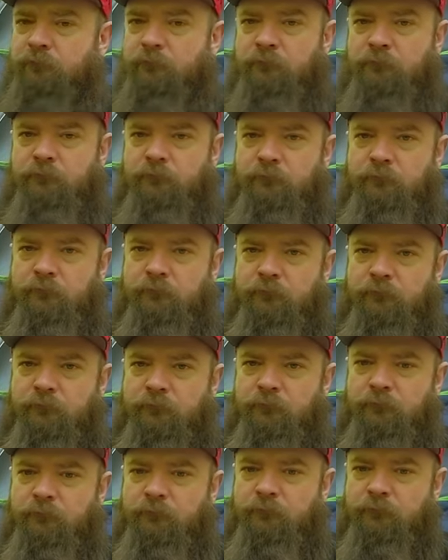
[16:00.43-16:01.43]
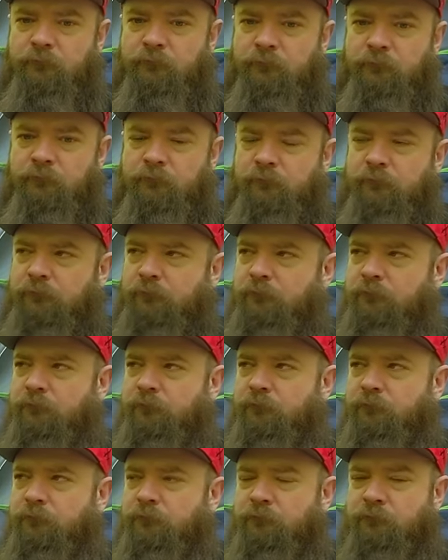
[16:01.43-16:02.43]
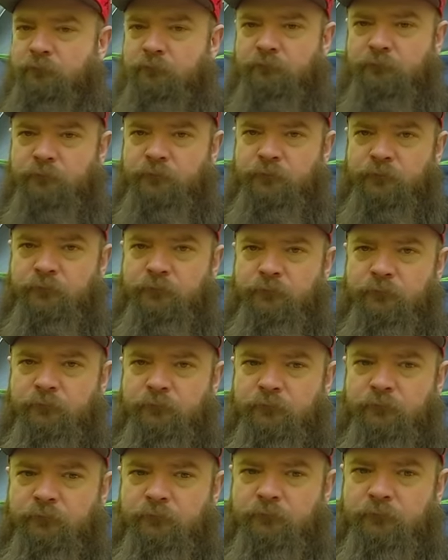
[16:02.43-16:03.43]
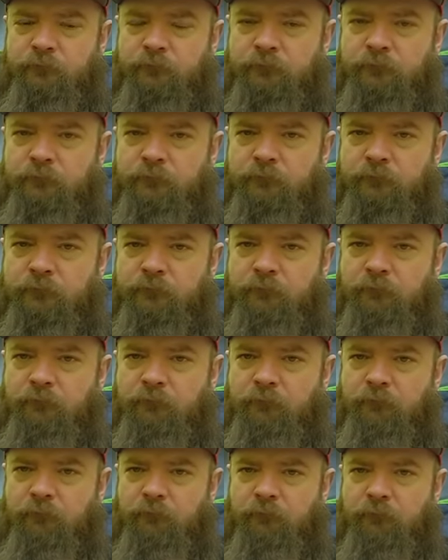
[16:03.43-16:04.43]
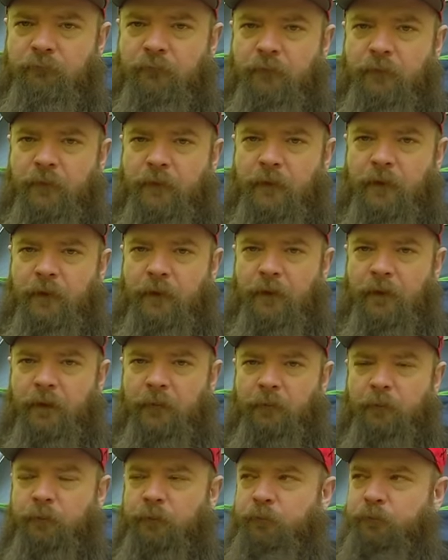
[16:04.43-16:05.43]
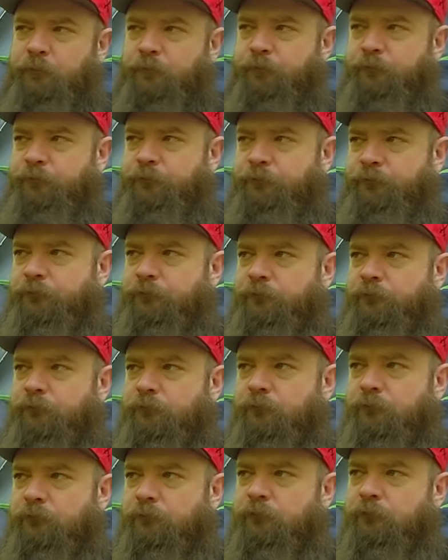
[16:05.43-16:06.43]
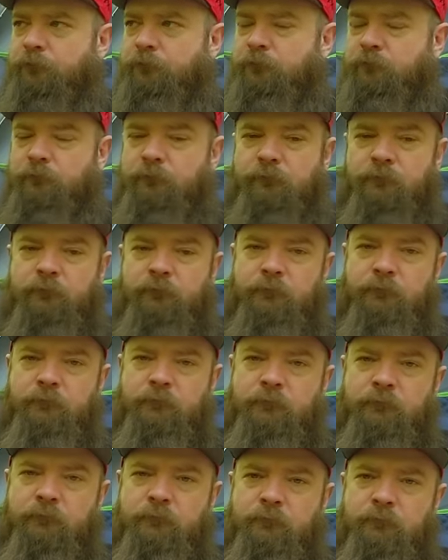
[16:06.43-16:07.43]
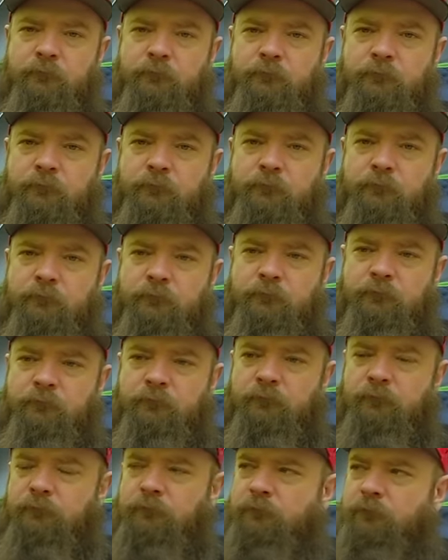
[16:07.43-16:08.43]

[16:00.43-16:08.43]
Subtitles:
No words are spoken by the person on screen.